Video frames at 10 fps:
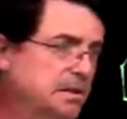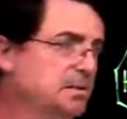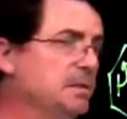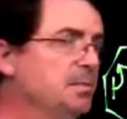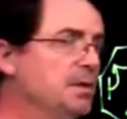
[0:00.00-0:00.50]

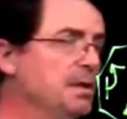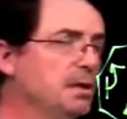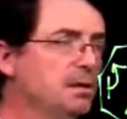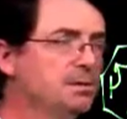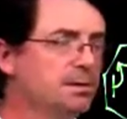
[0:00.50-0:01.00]
could be pretty
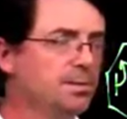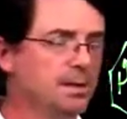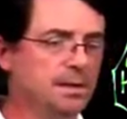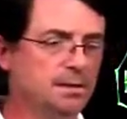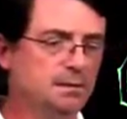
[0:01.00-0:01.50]
close to
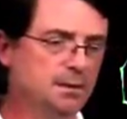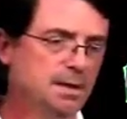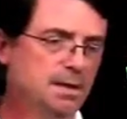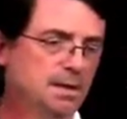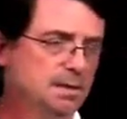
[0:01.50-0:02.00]
planar.
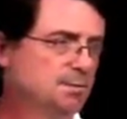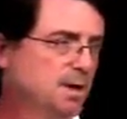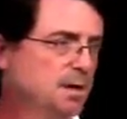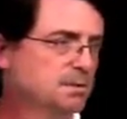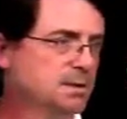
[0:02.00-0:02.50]
It's
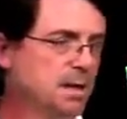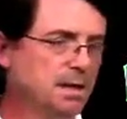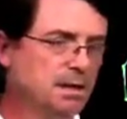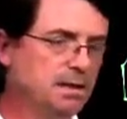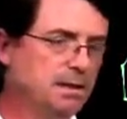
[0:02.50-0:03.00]

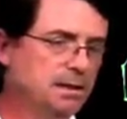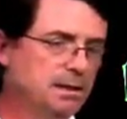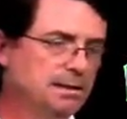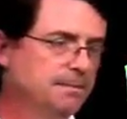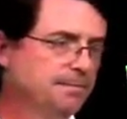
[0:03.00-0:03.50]
monocyclic.
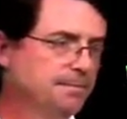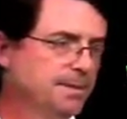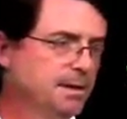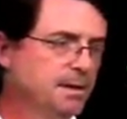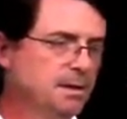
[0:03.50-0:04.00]

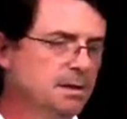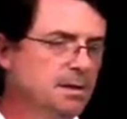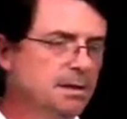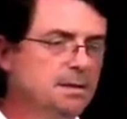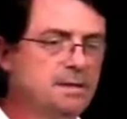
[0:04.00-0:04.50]

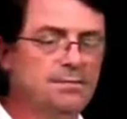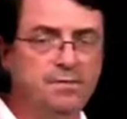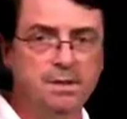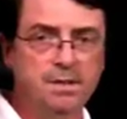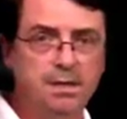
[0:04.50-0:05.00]
Is it
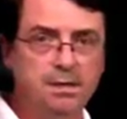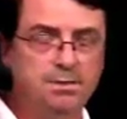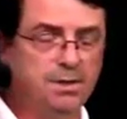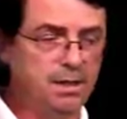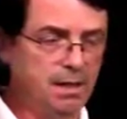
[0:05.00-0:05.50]
fully
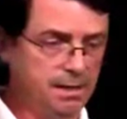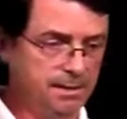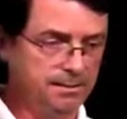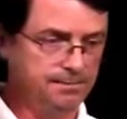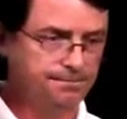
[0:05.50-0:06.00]

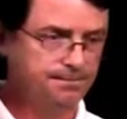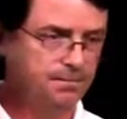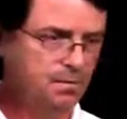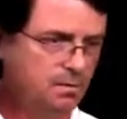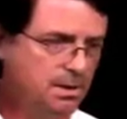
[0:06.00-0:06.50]
conjugated?
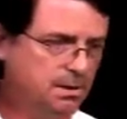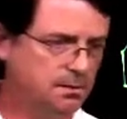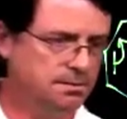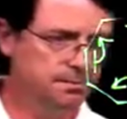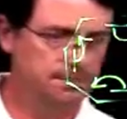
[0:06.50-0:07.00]

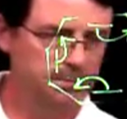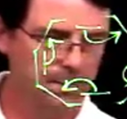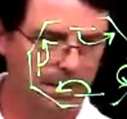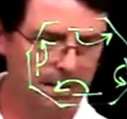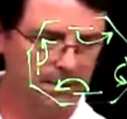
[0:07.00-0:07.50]
Well,
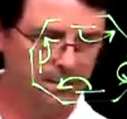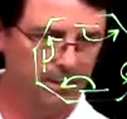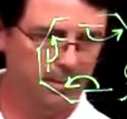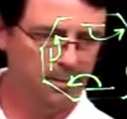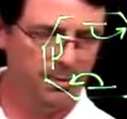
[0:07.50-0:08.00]
I can
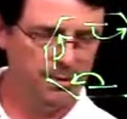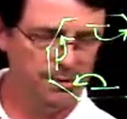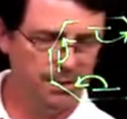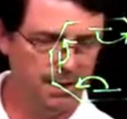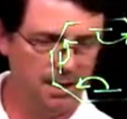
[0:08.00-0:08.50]
certainly
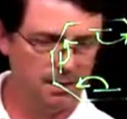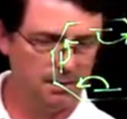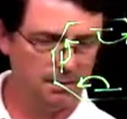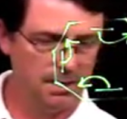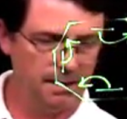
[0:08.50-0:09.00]
push the
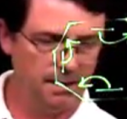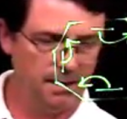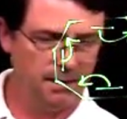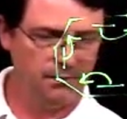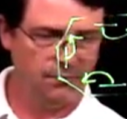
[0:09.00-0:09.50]
arrow like
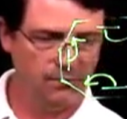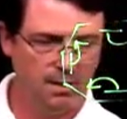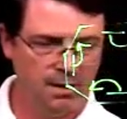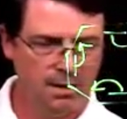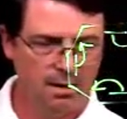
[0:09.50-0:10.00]
this,
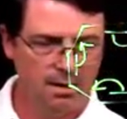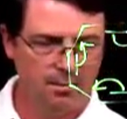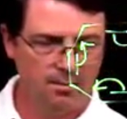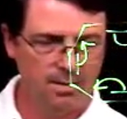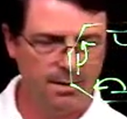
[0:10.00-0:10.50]

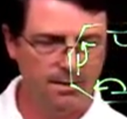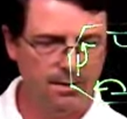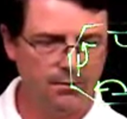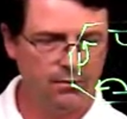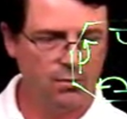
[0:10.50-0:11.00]
but
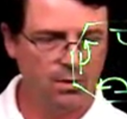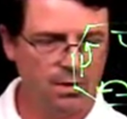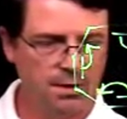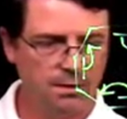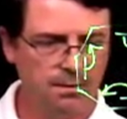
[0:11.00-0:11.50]
this
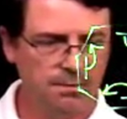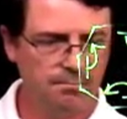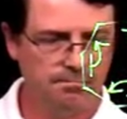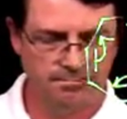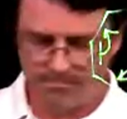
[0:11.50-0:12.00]

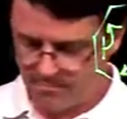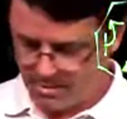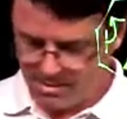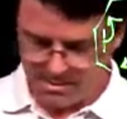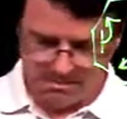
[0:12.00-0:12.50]
one,
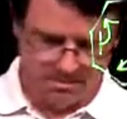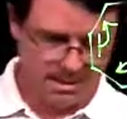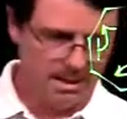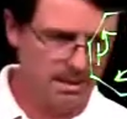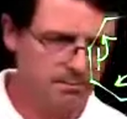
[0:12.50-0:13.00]
well, we
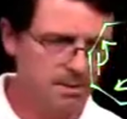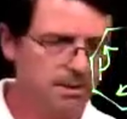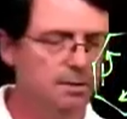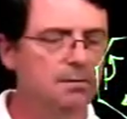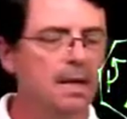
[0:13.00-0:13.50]
can't
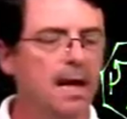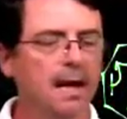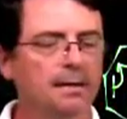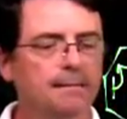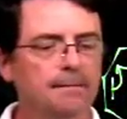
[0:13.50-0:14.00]
really do that,